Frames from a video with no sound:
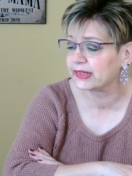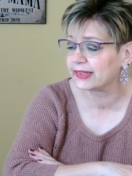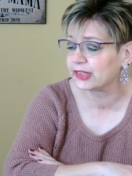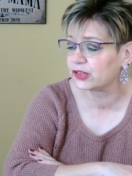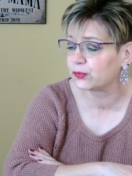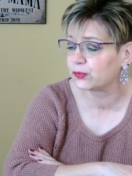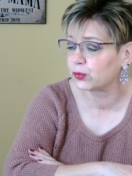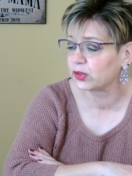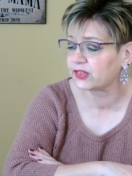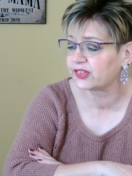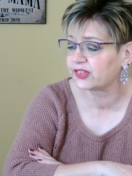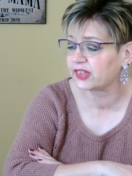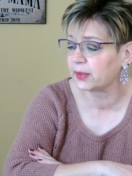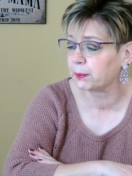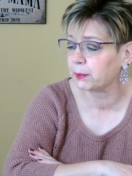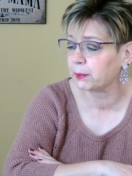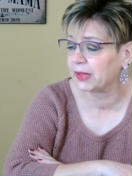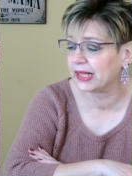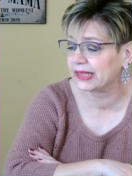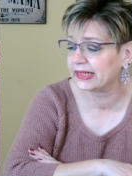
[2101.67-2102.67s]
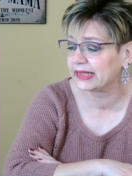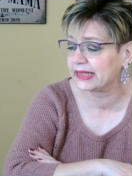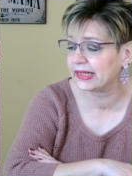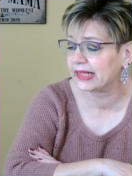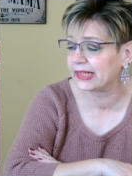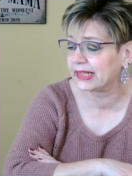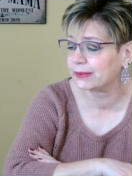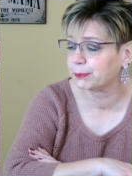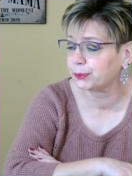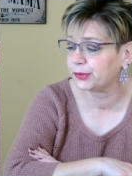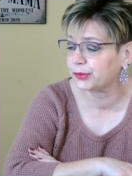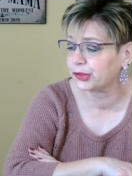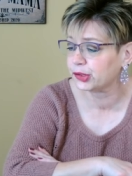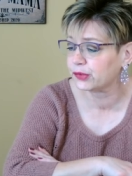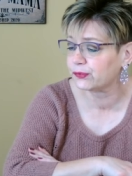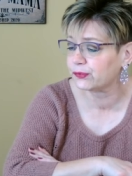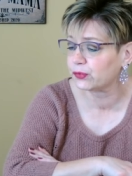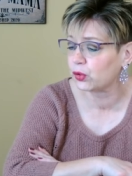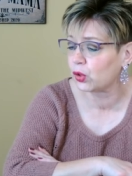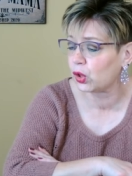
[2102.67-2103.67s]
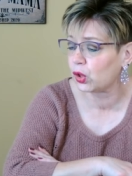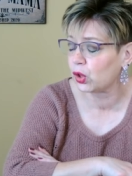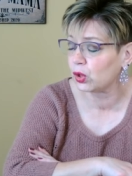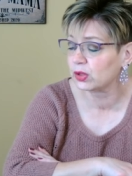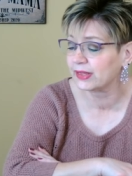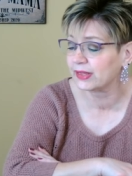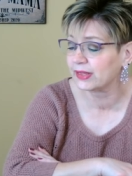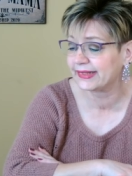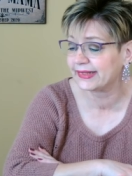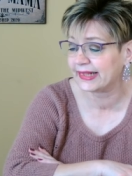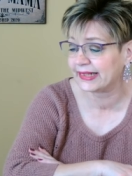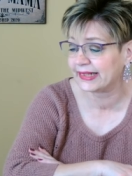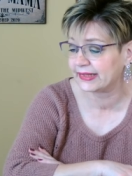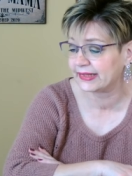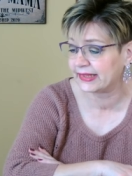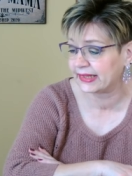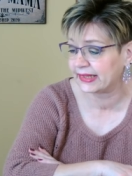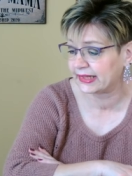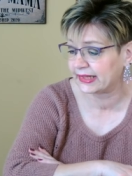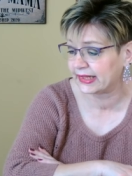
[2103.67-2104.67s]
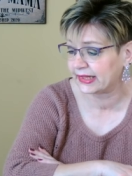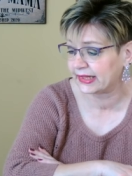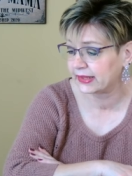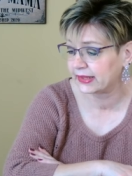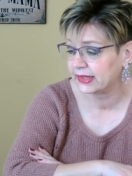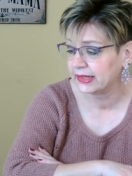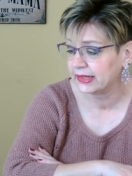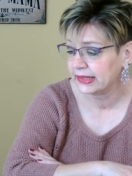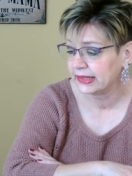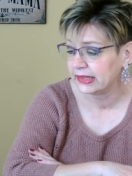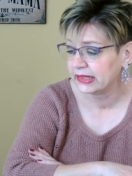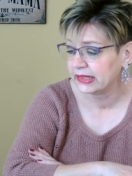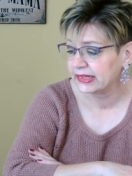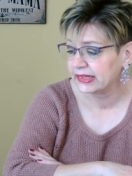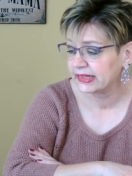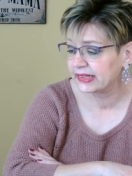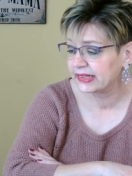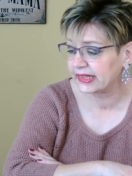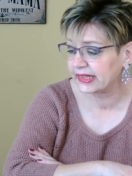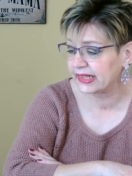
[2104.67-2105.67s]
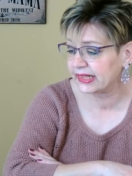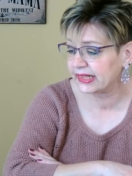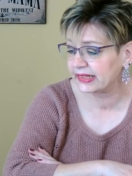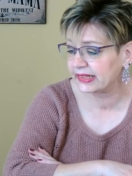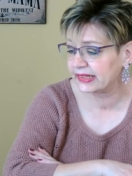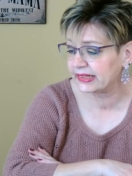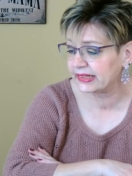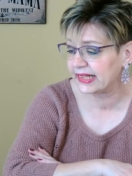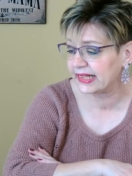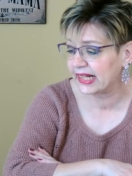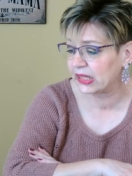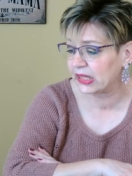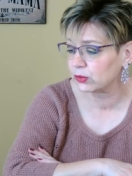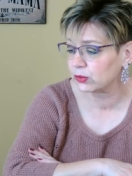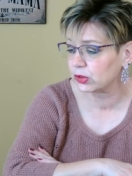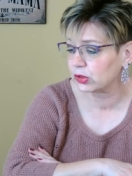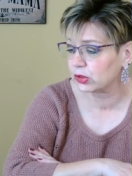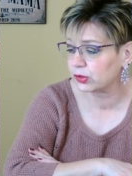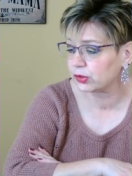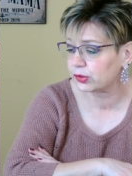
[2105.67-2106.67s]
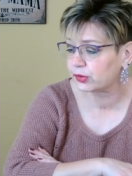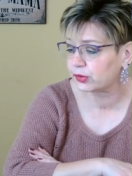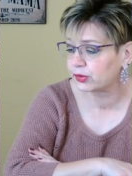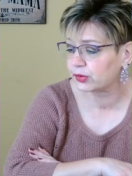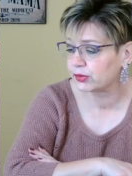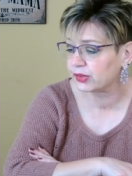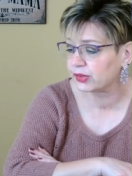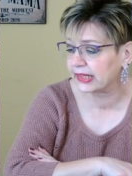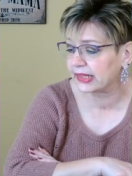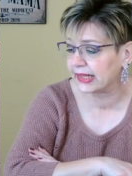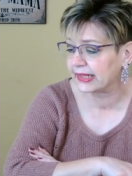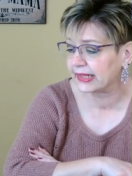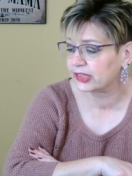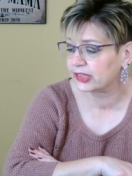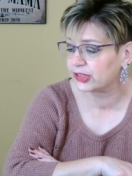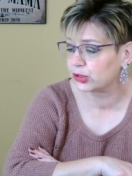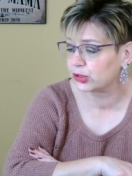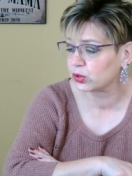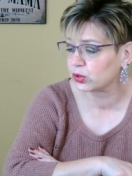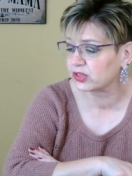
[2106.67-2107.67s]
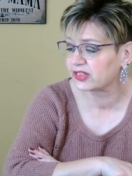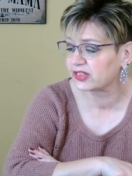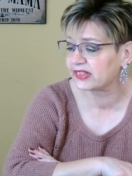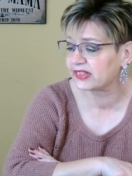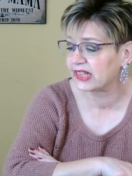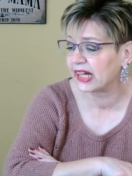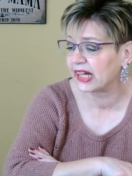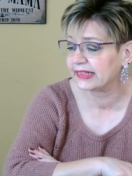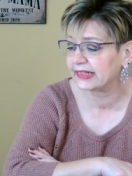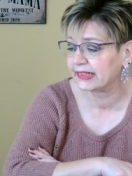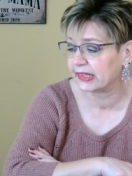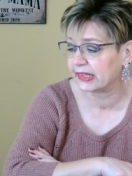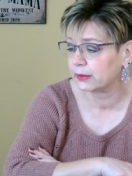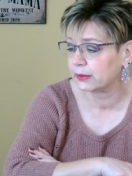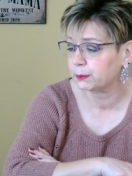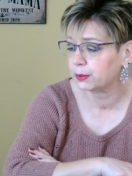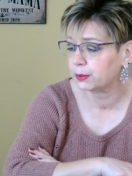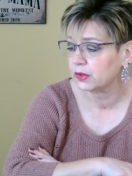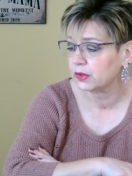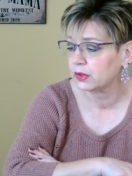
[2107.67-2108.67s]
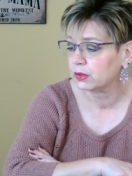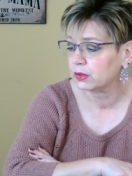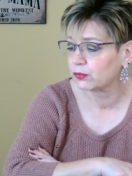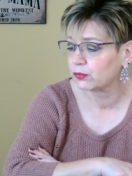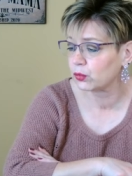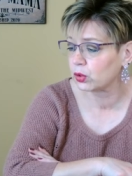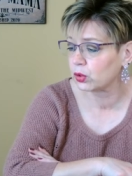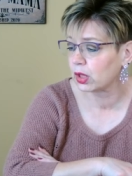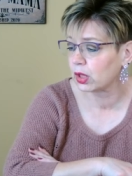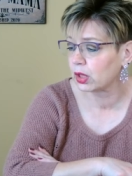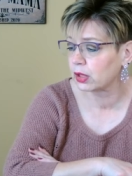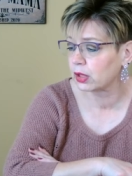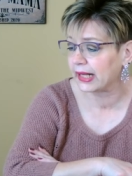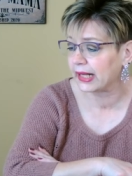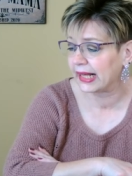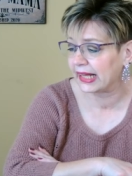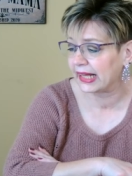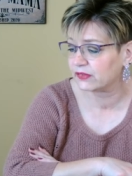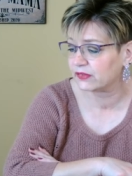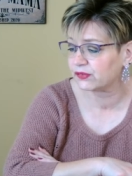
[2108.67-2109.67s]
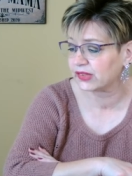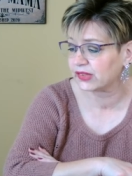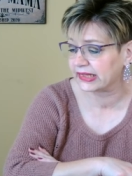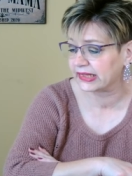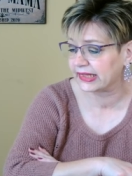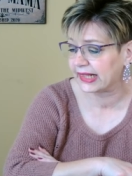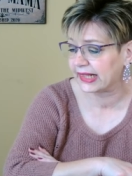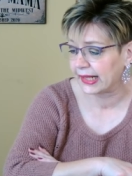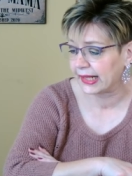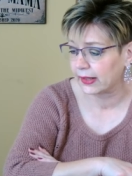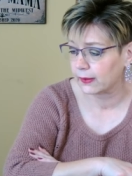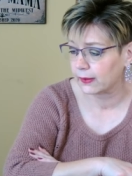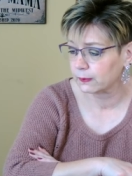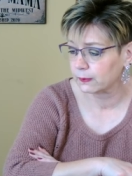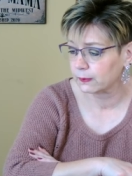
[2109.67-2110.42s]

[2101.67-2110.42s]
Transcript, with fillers: us for some mighty and beautiful holiday knitting. Today's download creates your sign up for our Advent Cow.